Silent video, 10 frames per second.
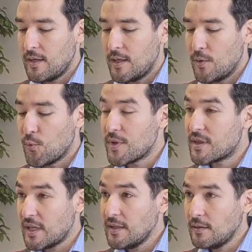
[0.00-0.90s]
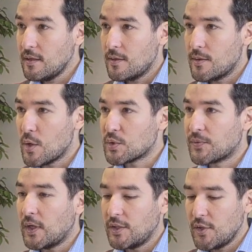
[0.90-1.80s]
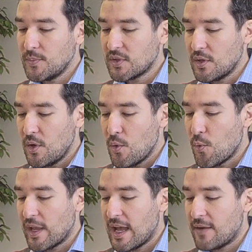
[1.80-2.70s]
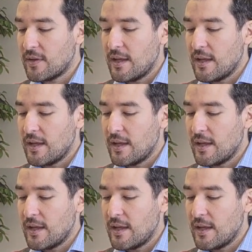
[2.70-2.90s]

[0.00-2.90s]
Within those volumes, we have